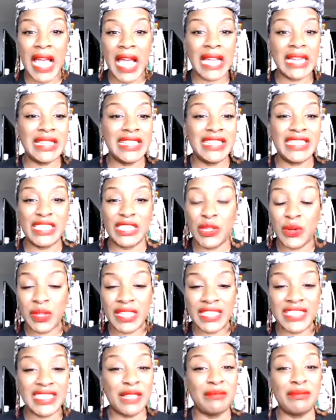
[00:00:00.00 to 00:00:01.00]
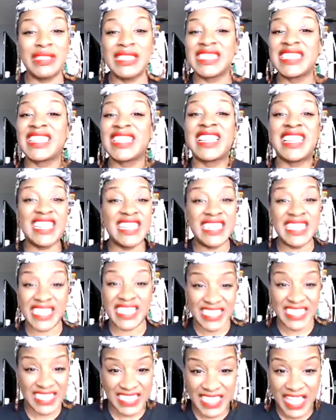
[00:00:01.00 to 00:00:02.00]
I need to know that something's good
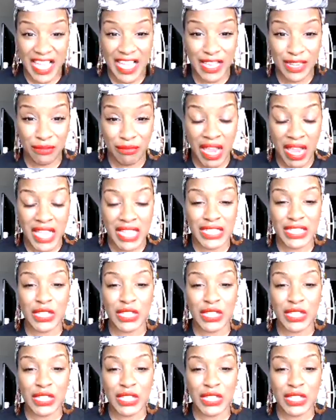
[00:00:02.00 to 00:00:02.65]
inside, right?